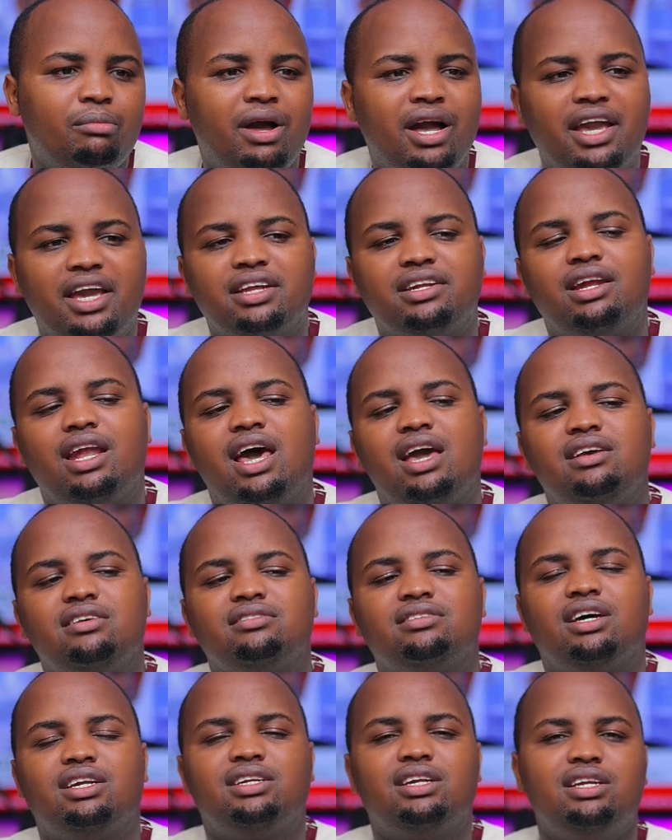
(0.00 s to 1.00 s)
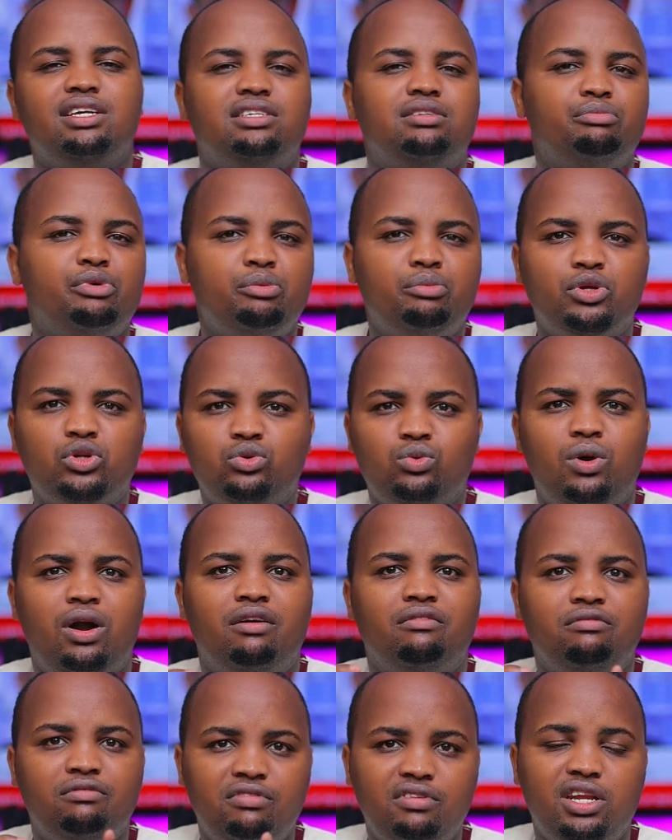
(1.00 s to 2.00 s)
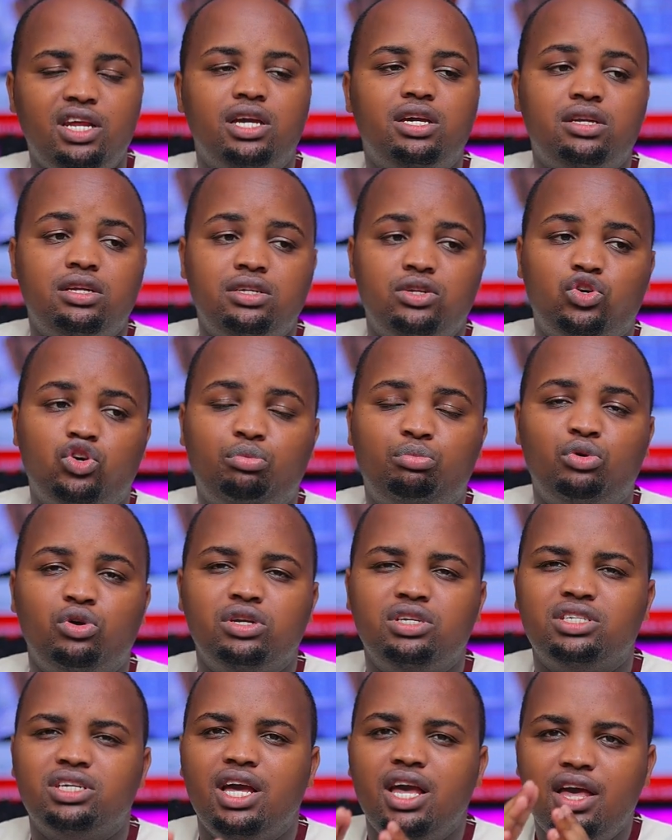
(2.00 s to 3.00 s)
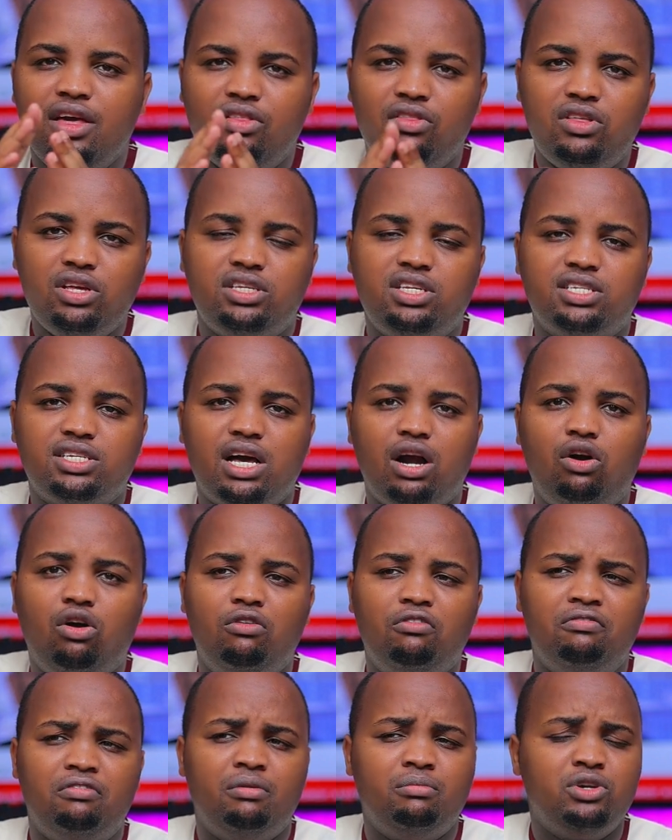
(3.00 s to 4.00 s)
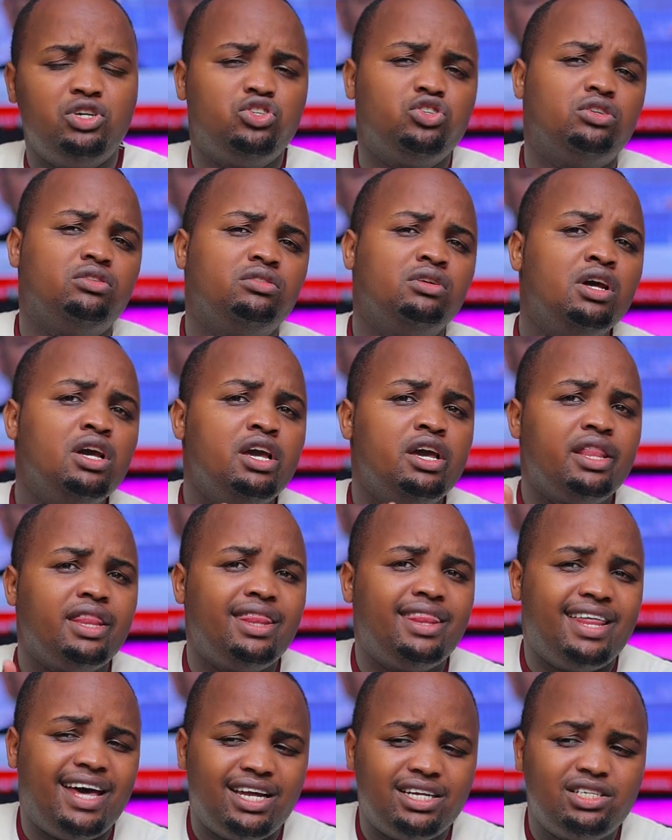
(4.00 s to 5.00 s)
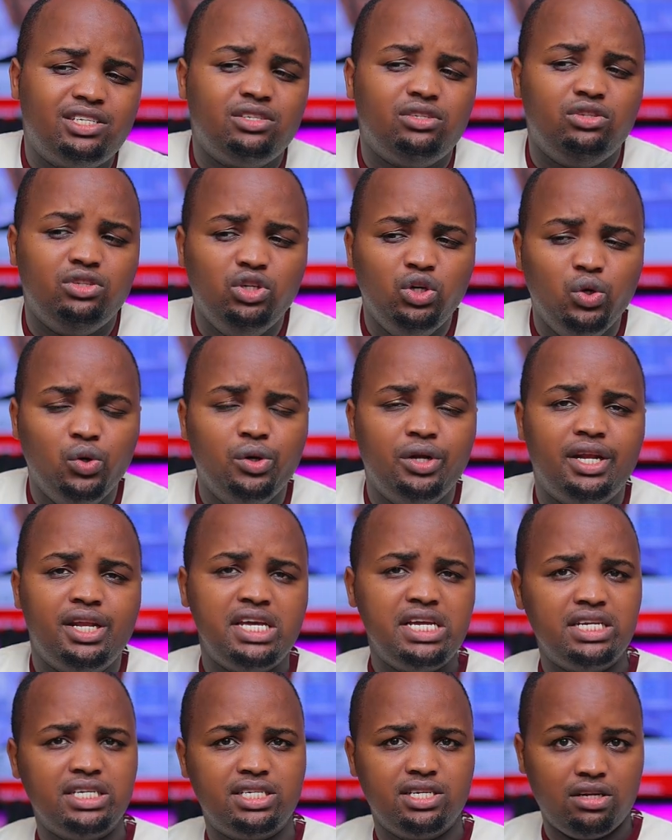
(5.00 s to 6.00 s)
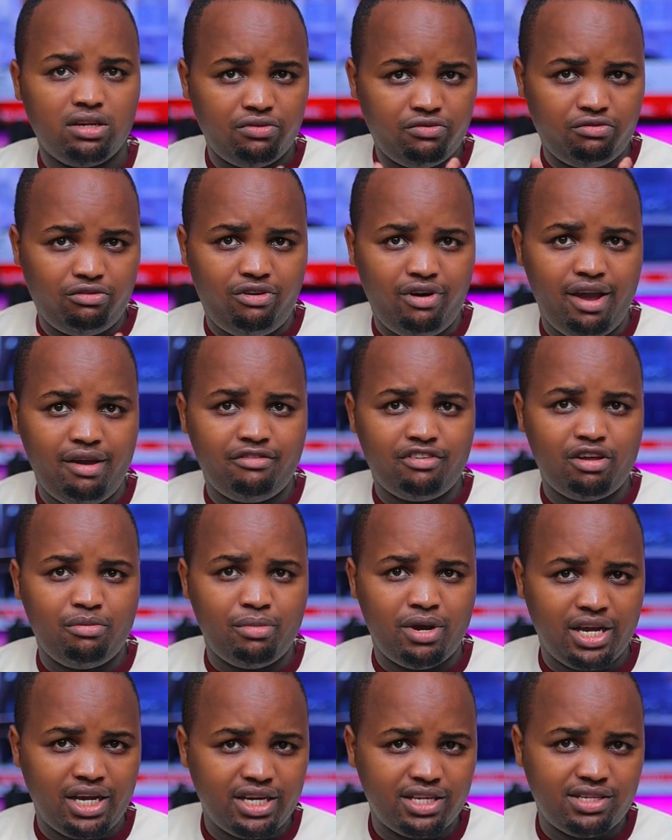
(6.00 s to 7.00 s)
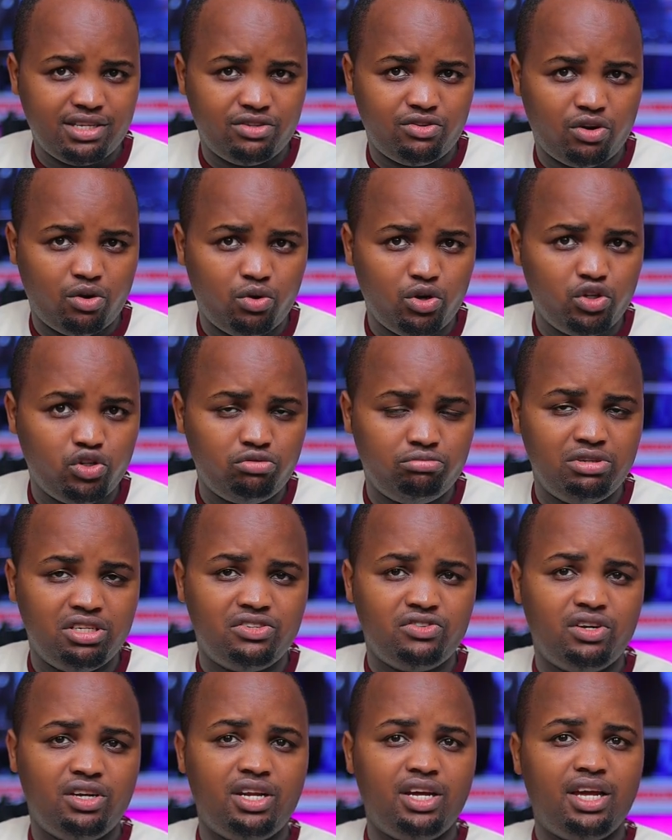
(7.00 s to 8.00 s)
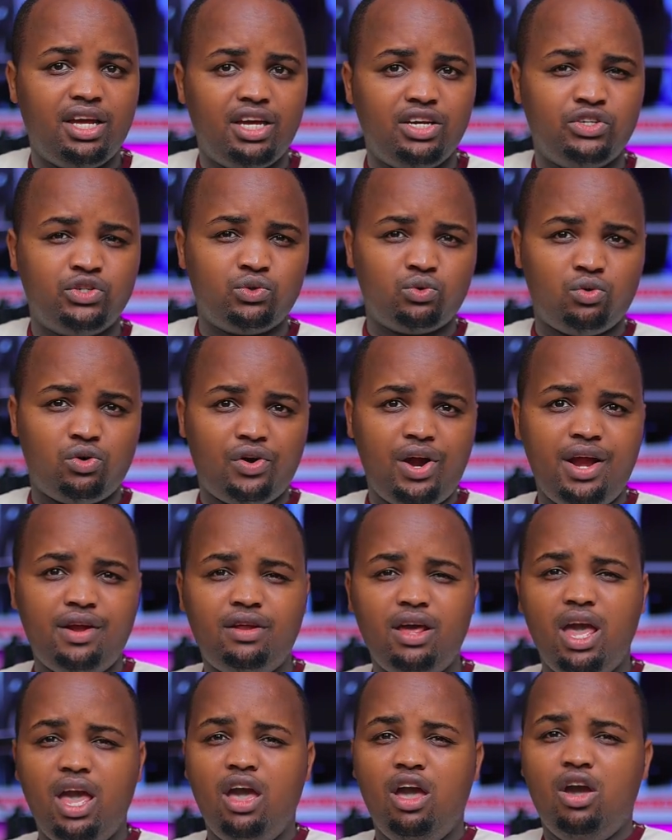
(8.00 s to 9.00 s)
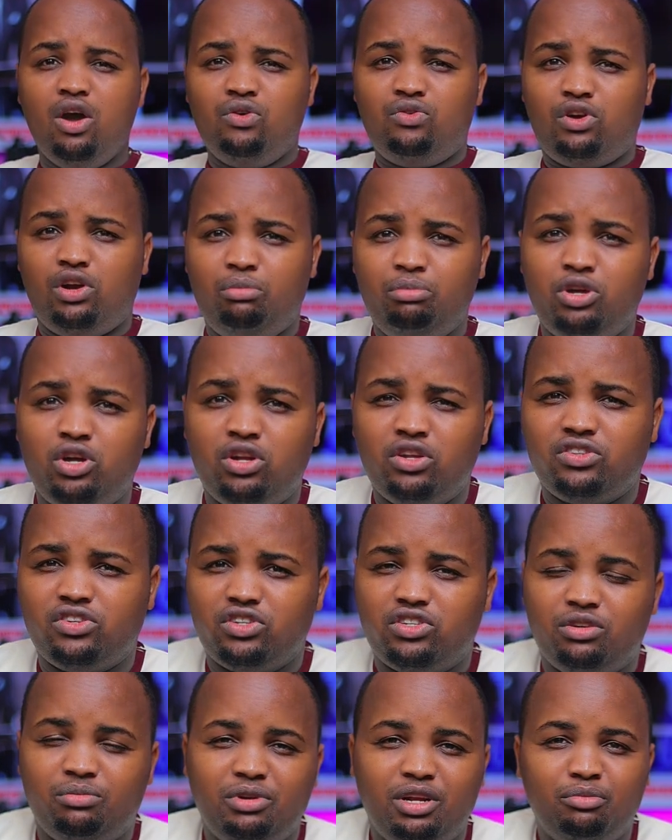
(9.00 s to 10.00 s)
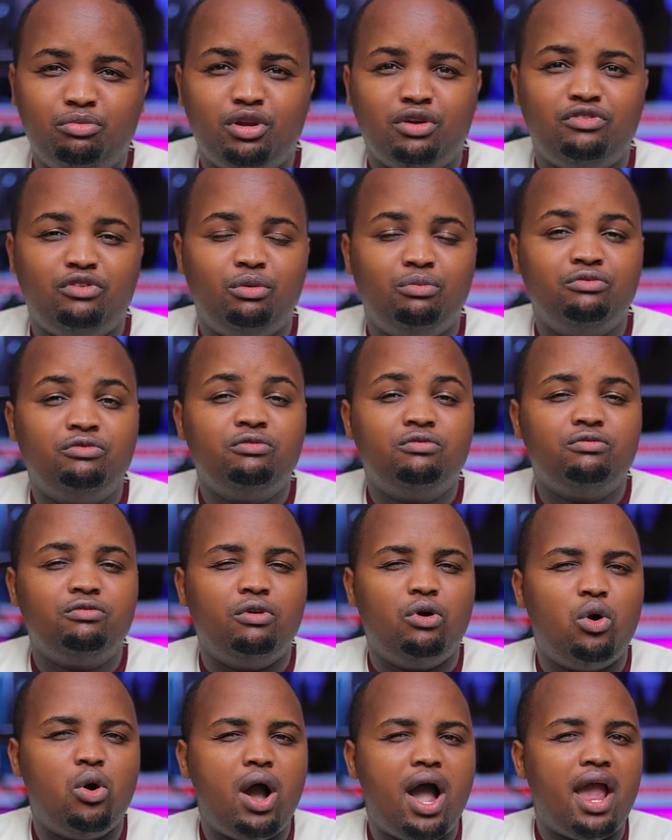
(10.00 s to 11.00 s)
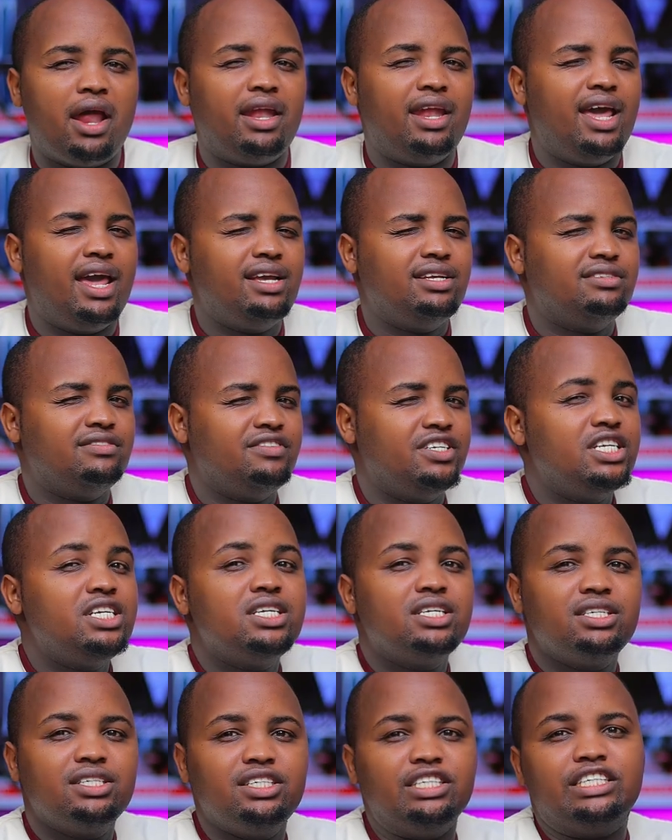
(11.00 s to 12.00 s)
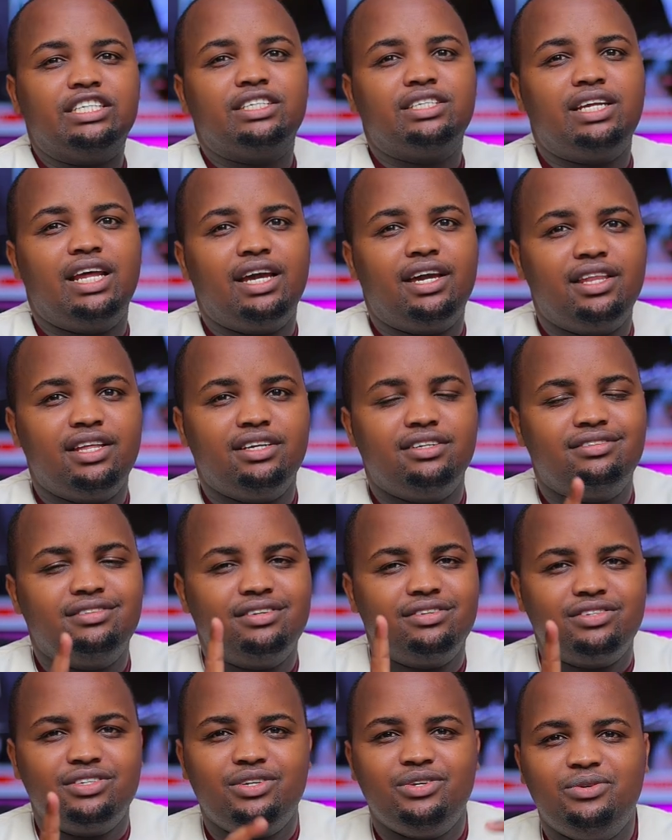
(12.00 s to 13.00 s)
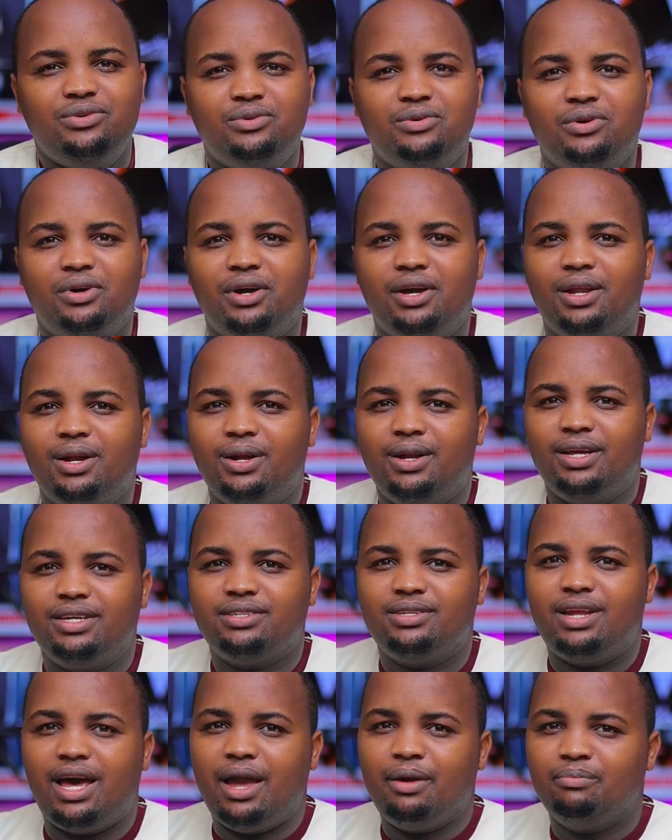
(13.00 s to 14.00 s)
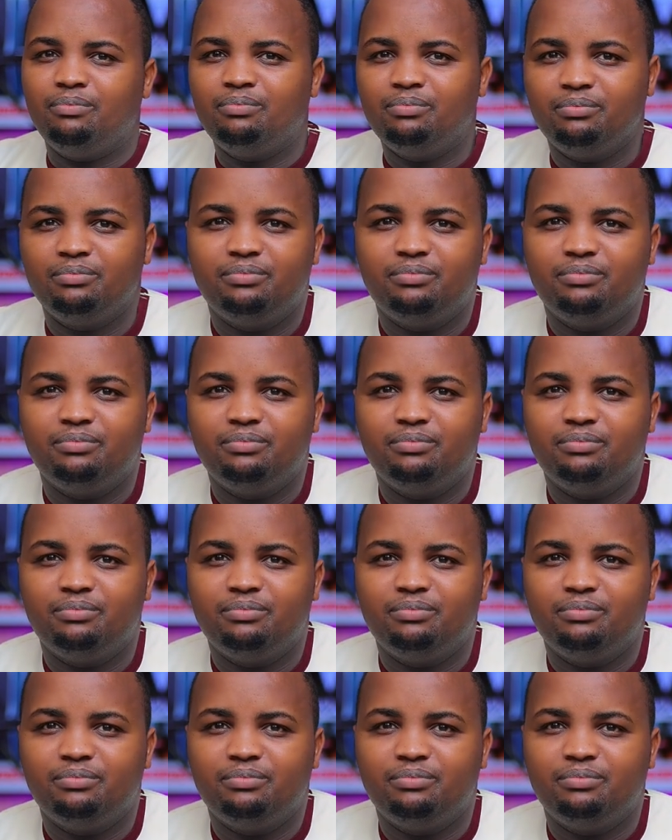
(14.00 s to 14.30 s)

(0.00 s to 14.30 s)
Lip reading: the market lies at least maybe to a very critical point. This is a confirmation that you need for every market that you're going to be trading into. All right, follow me on our social media platform for a nice video just like this. See you next time.